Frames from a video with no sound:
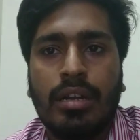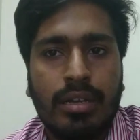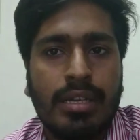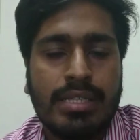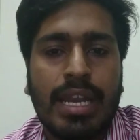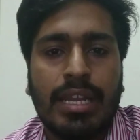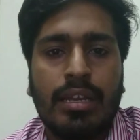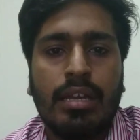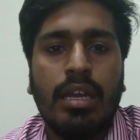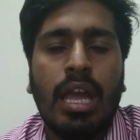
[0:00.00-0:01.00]

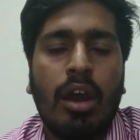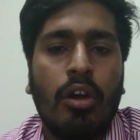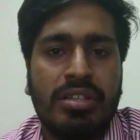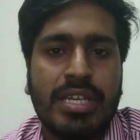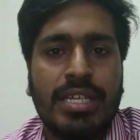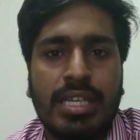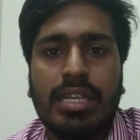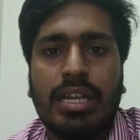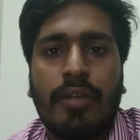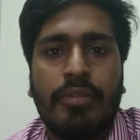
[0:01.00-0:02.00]
deciding or changing
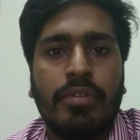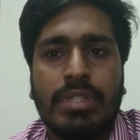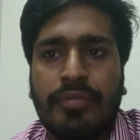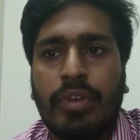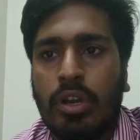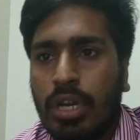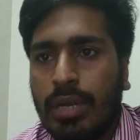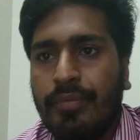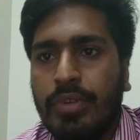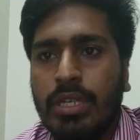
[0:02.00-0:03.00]
it afterwards if you're not
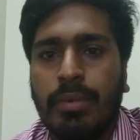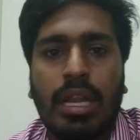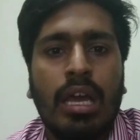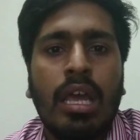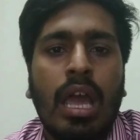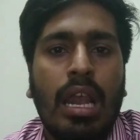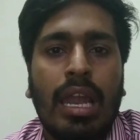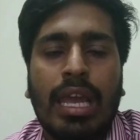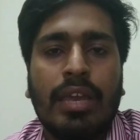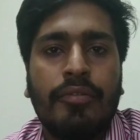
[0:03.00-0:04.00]
comfortable.
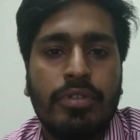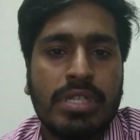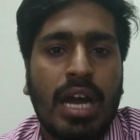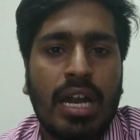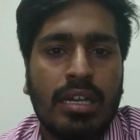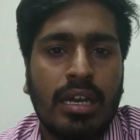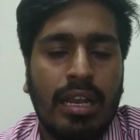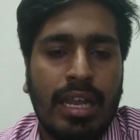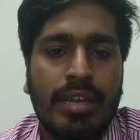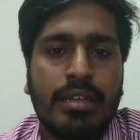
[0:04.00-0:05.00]
Like if you start
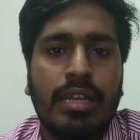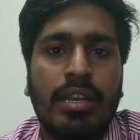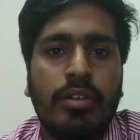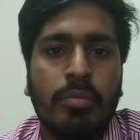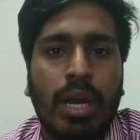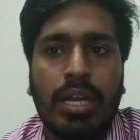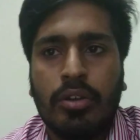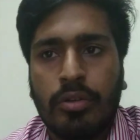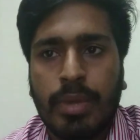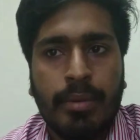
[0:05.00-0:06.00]
later, then you might
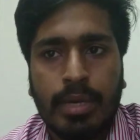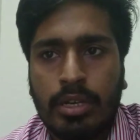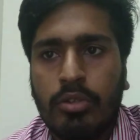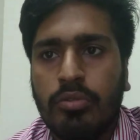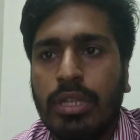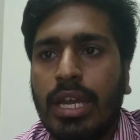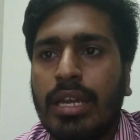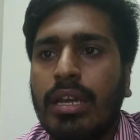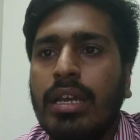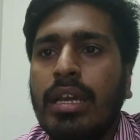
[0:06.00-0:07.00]
not be able to do
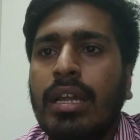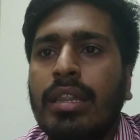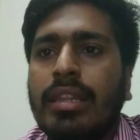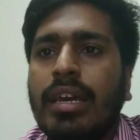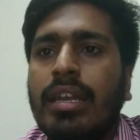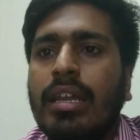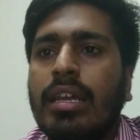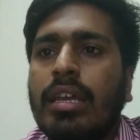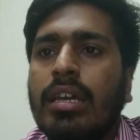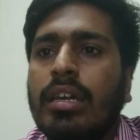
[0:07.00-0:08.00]
that. Then
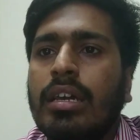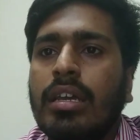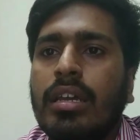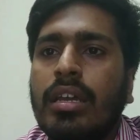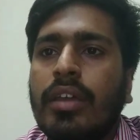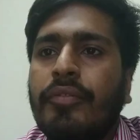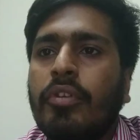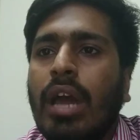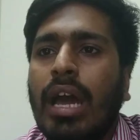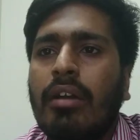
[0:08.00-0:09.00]
if
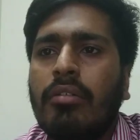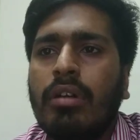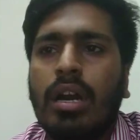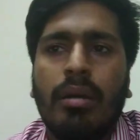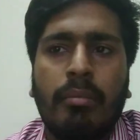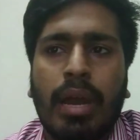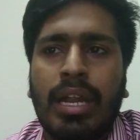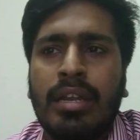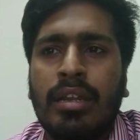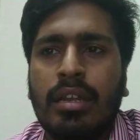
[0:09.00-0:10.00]
you have a
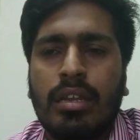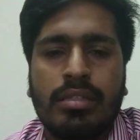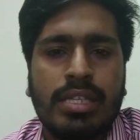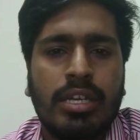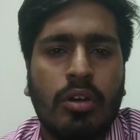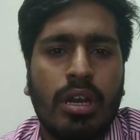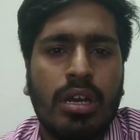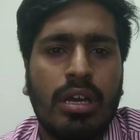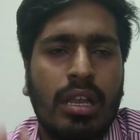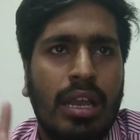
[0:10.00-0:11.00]
mindset
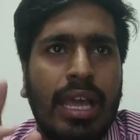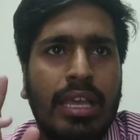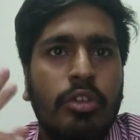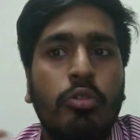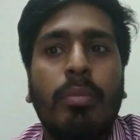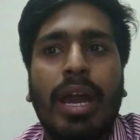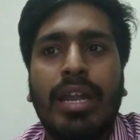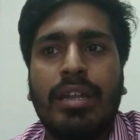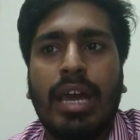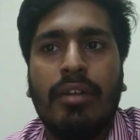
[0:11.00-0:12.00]
or like you
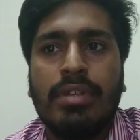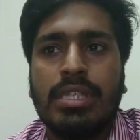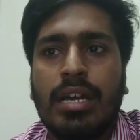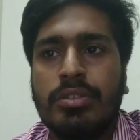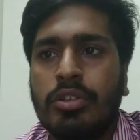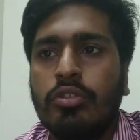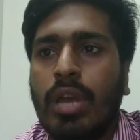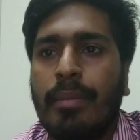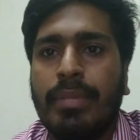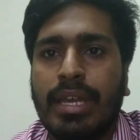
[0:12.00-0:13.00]
might have a chance to do
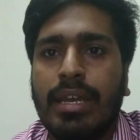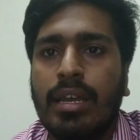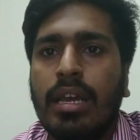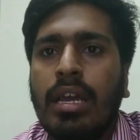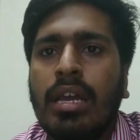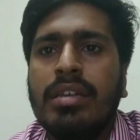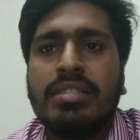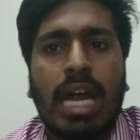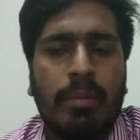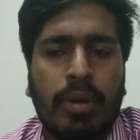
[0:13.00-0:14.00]
MTech,
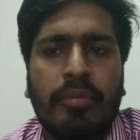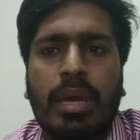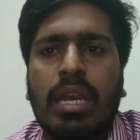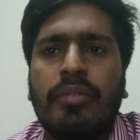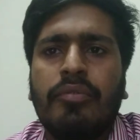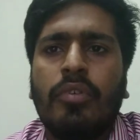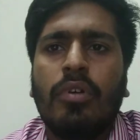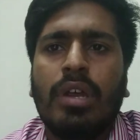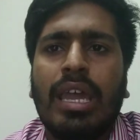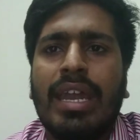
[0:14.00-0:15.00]
start preparing
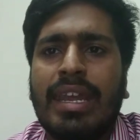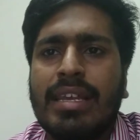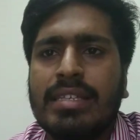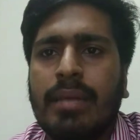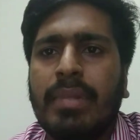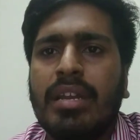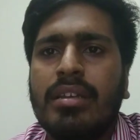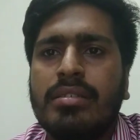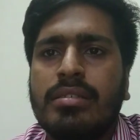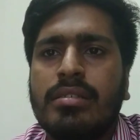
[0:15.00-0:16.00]
for GATE exam. That
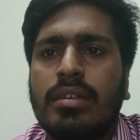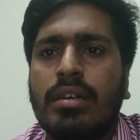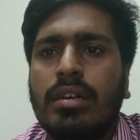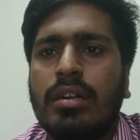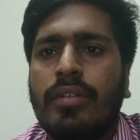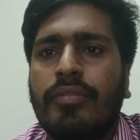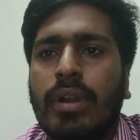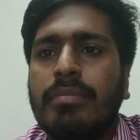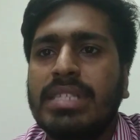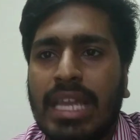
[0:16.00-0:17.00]
is
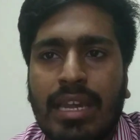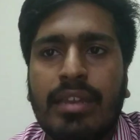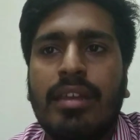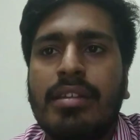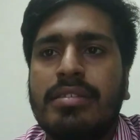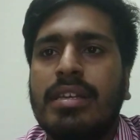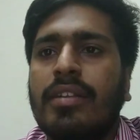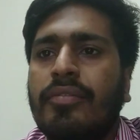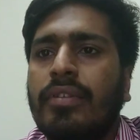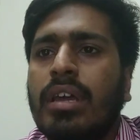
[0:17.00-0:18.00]
from second year
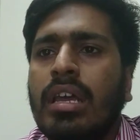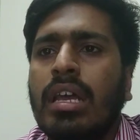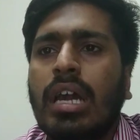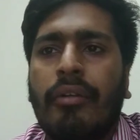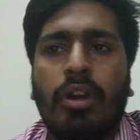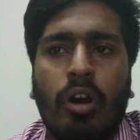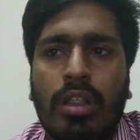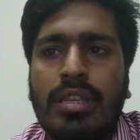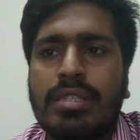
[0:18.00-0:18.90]
itself, cover all the